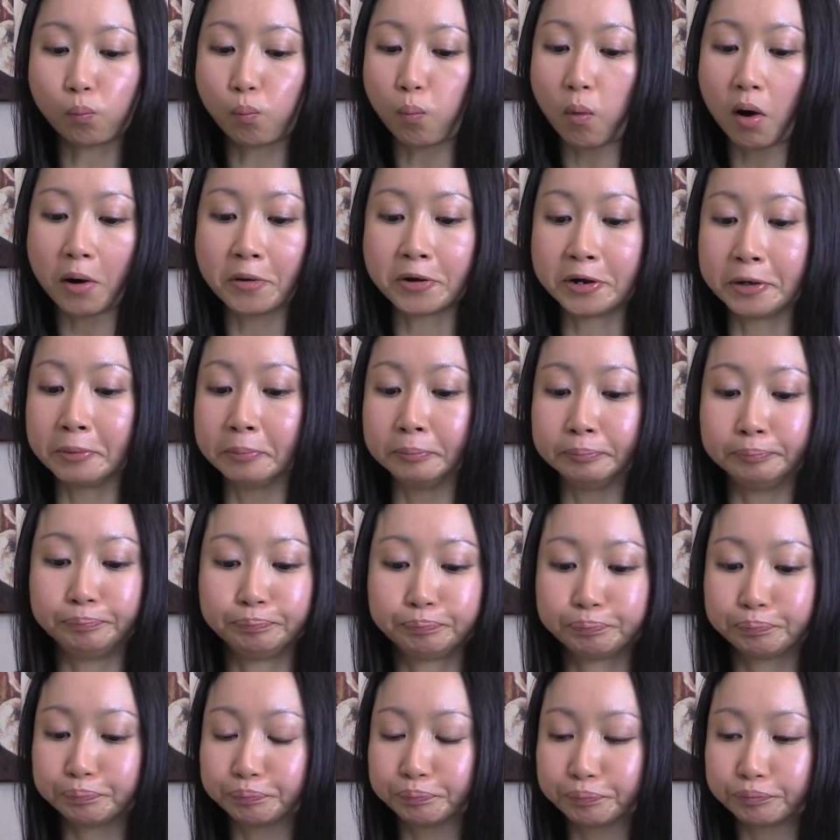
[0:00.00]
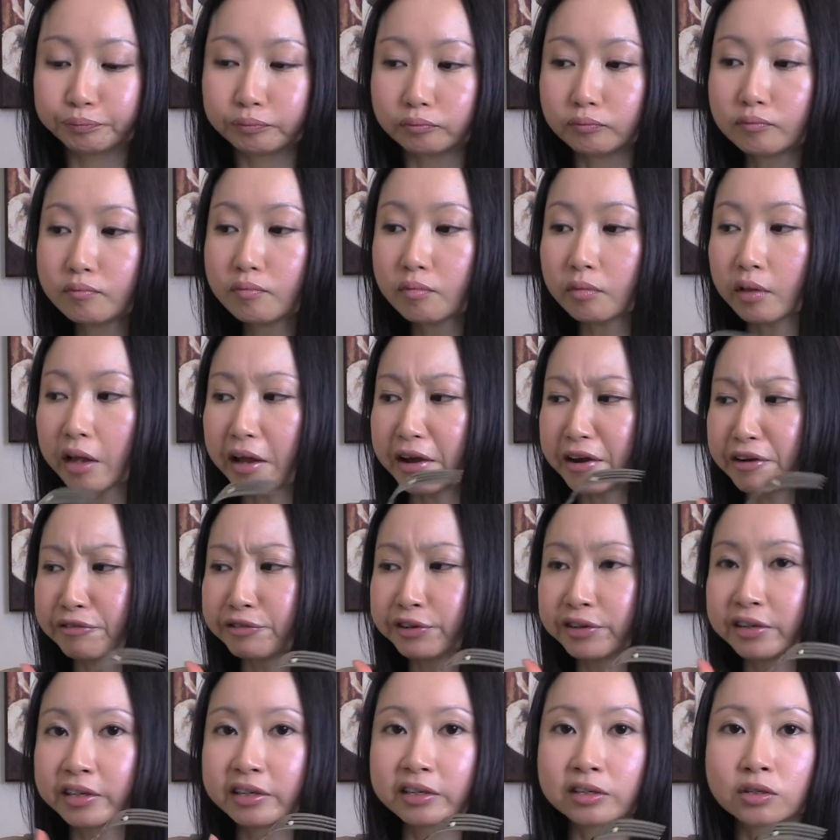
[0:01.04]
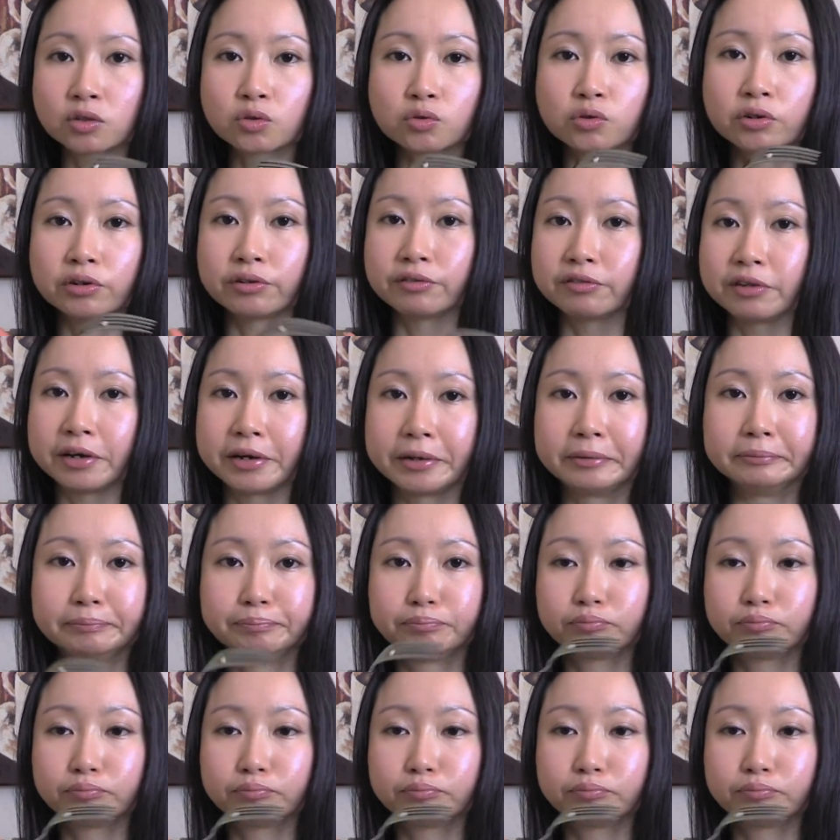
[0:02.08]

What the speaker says: mean, everything is sort of like